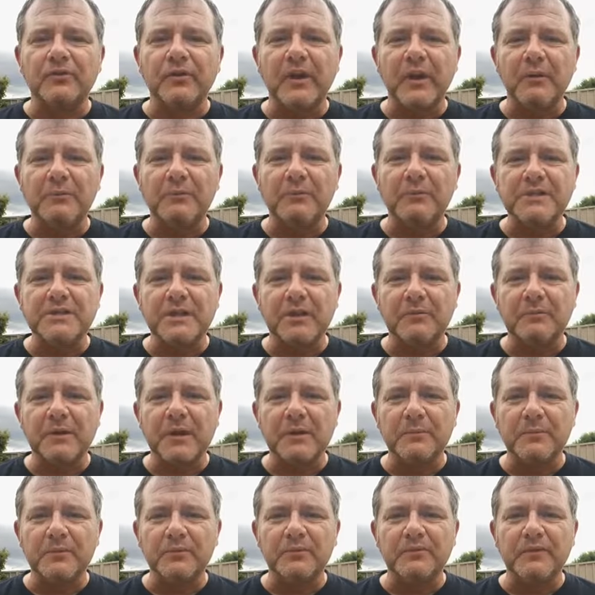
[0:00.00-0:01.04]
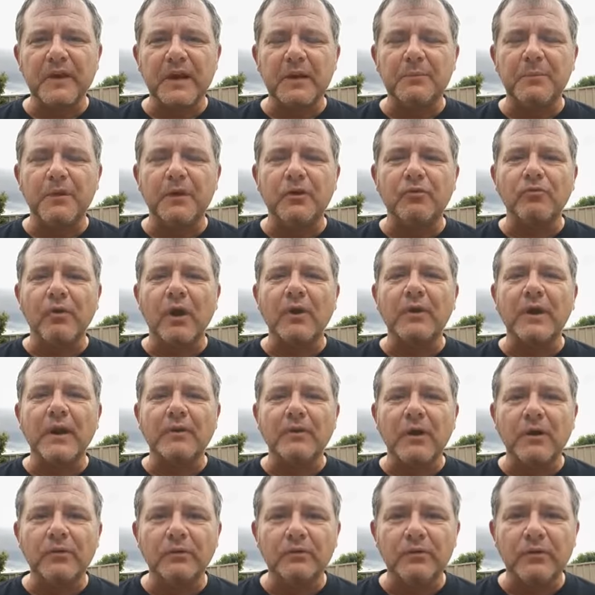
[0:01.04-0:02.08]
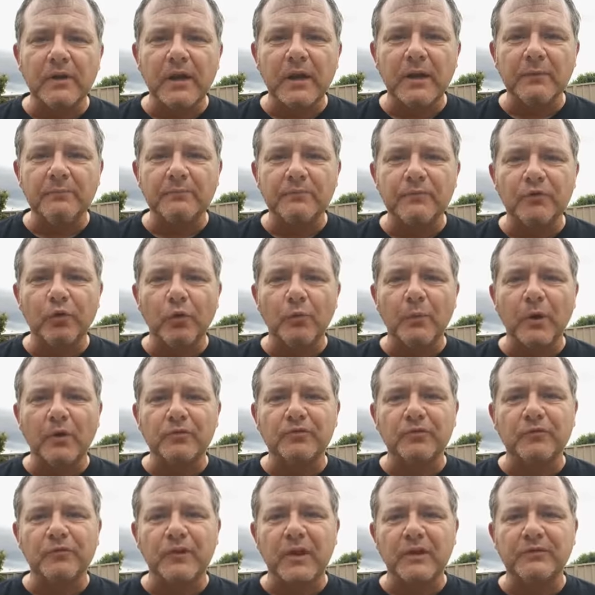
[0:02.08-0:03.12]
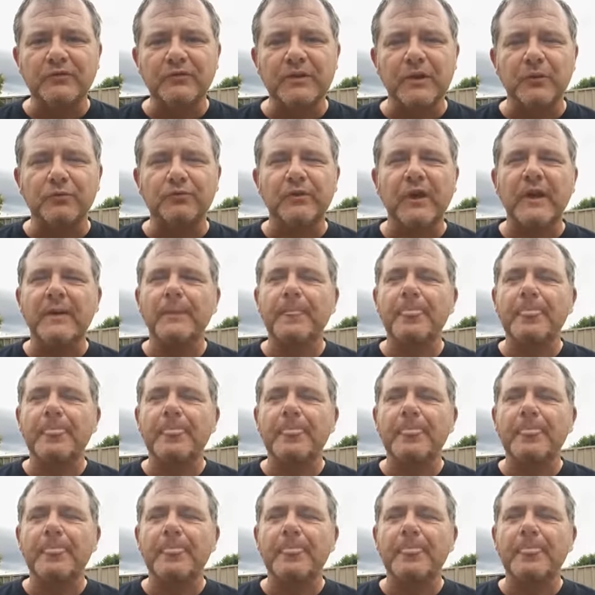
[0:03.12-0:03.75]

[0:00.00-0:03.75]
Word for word: to help these young people develop and grow their own um, toolbox of life skills.